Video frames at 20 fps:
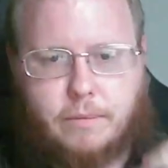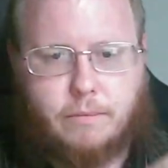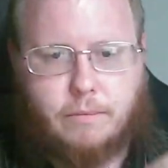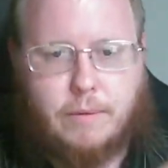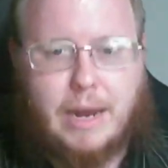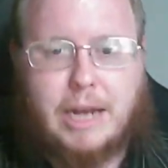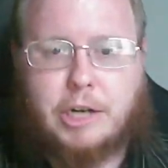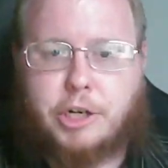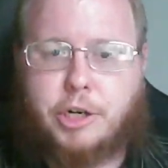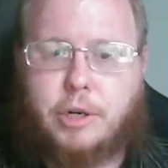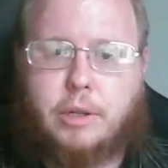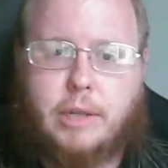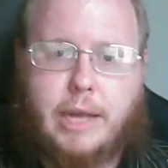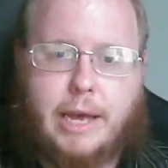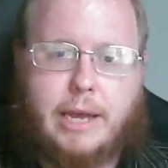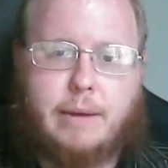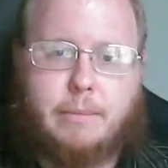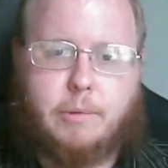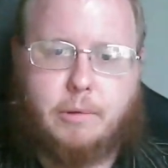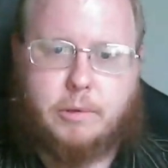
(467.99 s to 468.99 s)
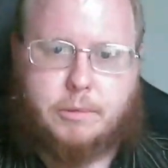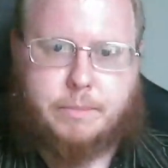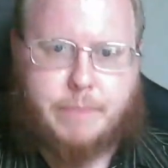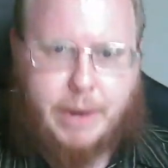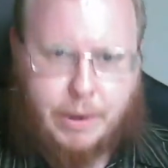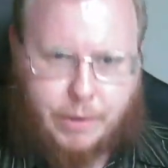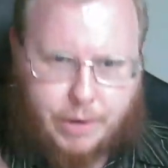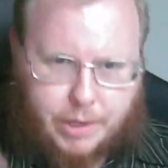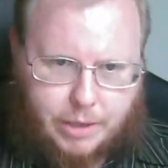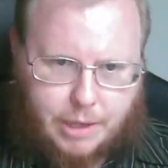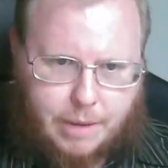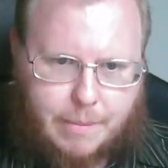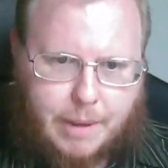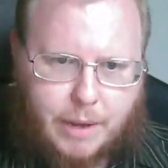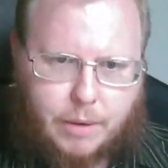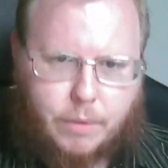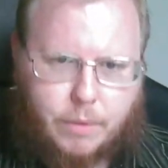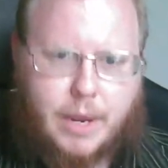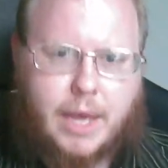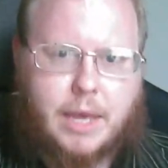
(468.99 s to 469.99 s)
rational animals bearing the
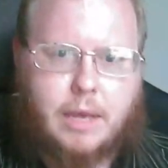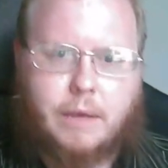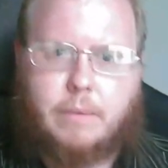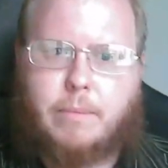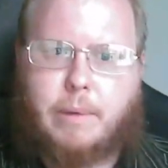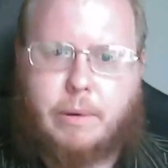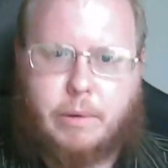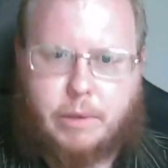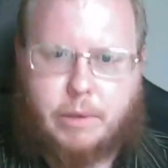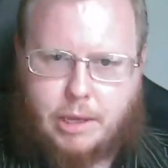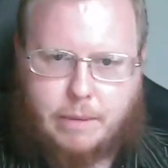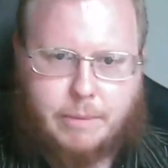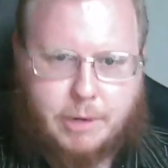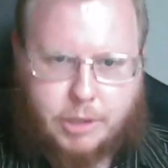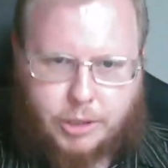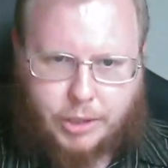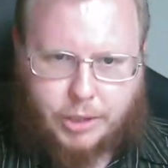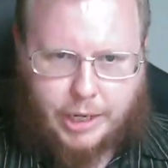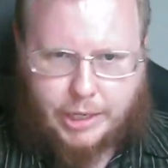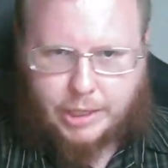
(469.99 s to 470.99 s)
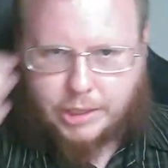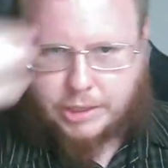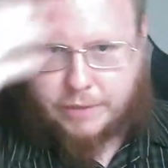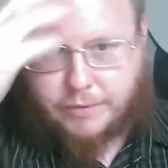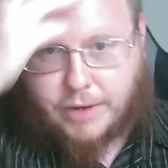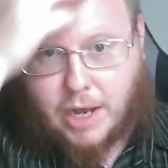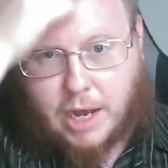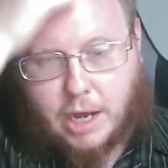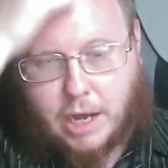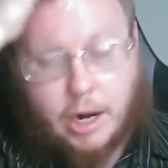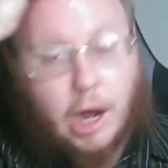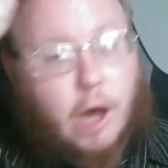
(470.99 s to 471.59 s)
imago dei, bearing the image and likeness of God,